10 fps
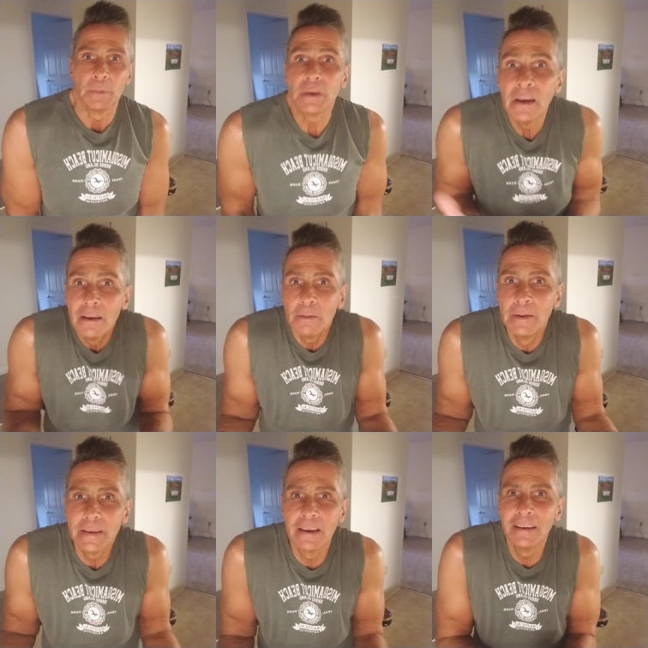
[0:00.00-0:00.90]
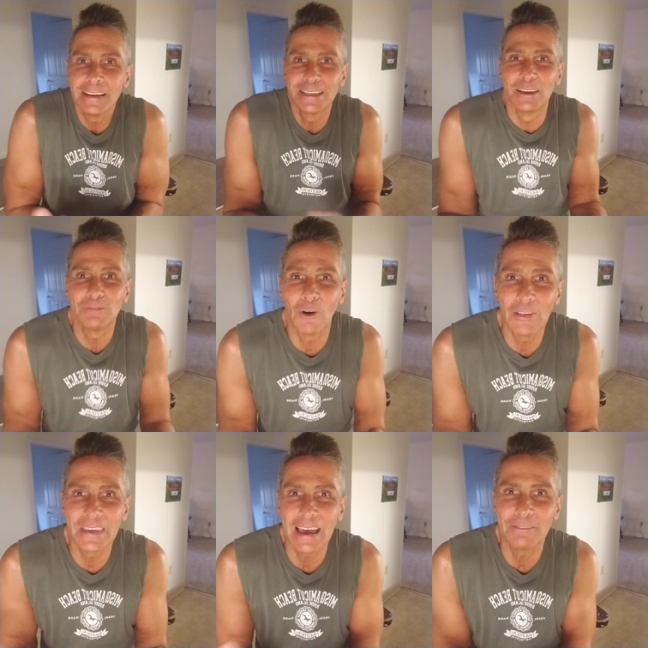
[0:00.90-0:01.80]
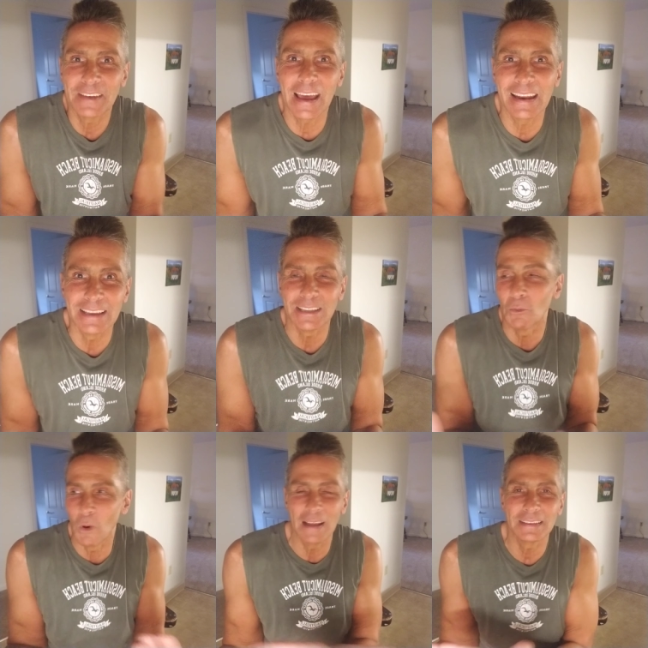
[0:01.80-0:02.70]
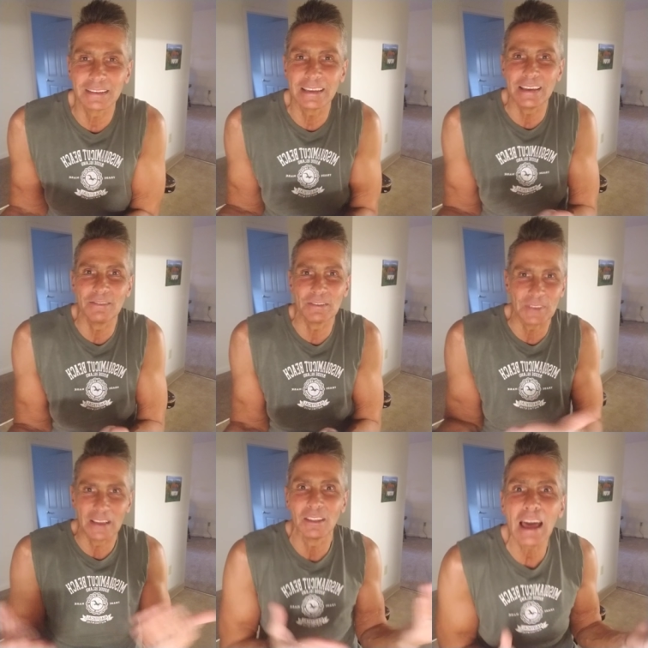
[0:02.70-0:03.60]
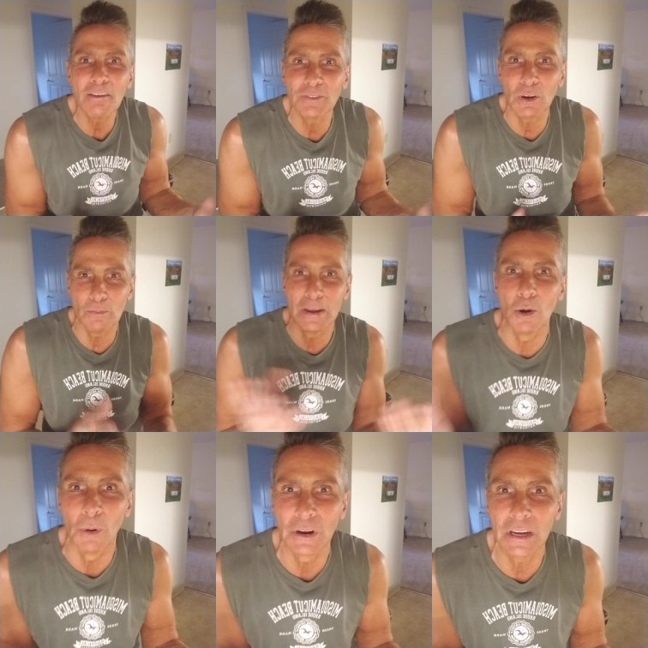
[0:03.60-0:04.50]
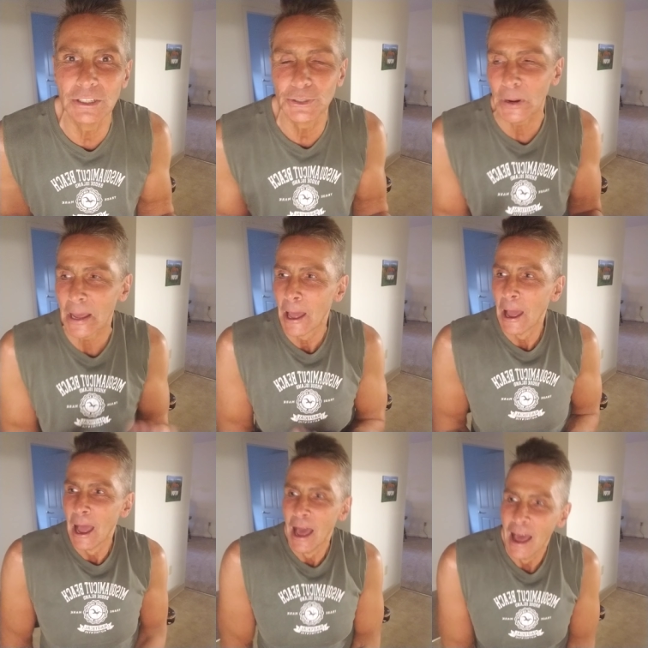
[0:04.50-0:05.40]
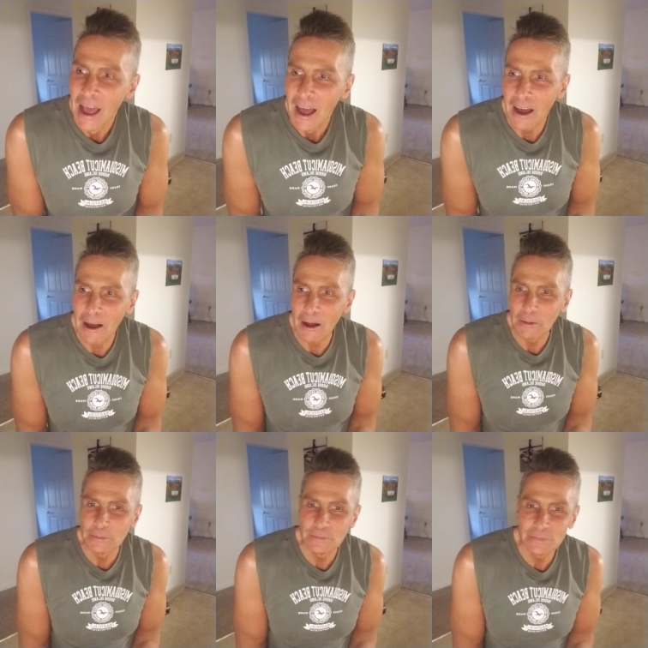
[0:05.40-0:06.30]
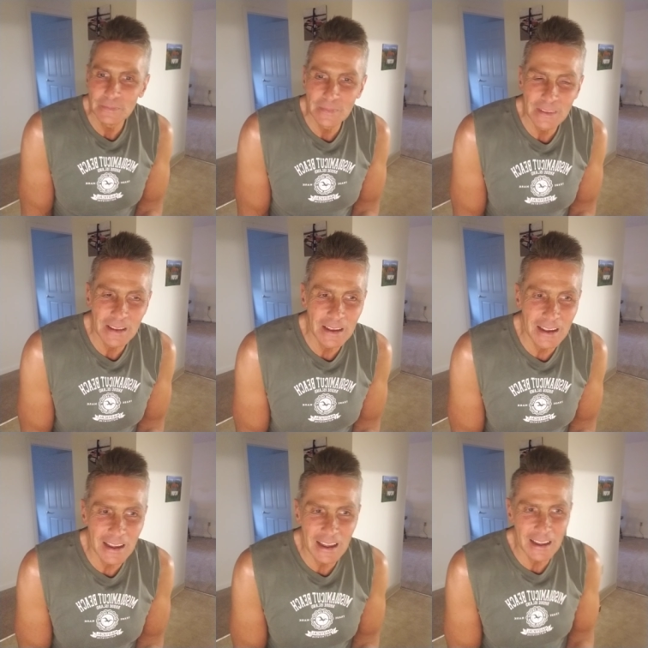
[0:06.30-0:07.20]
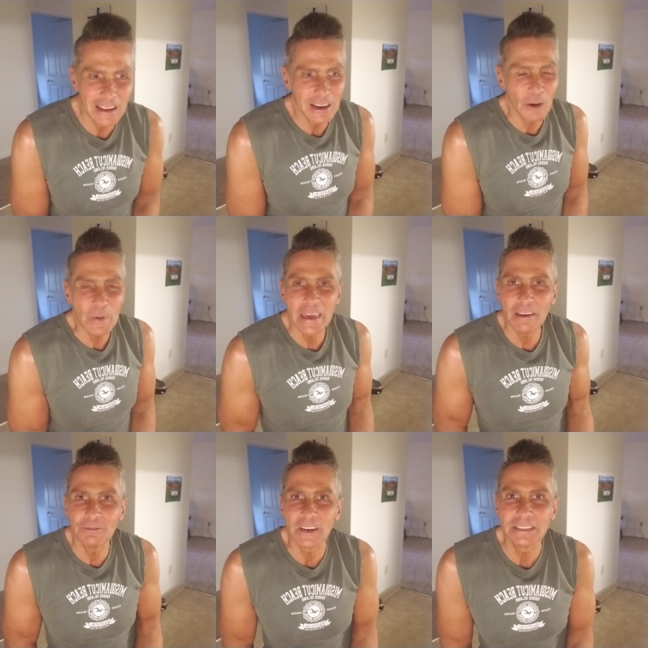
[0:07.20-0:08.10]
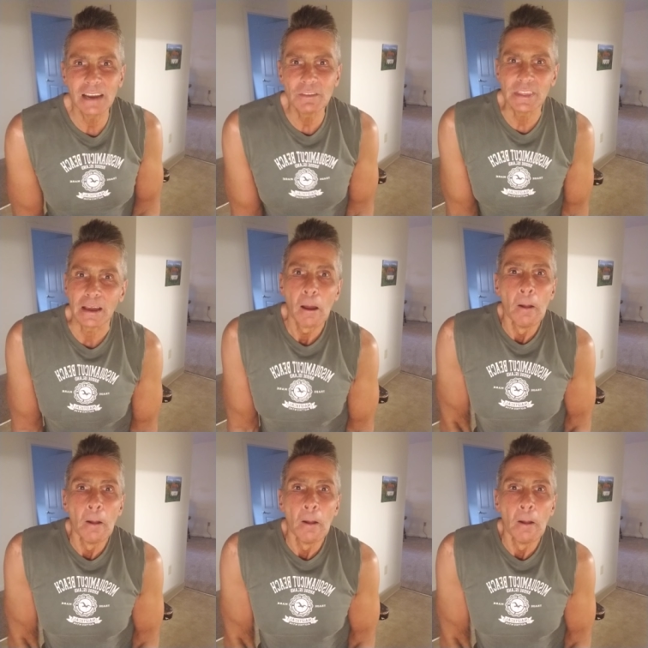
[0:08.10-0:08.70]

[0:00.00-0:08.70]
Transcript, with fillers: because if all the Afghanis that wanted to leave, if they left, there would be no more country. Um, you know, we can't fix everything.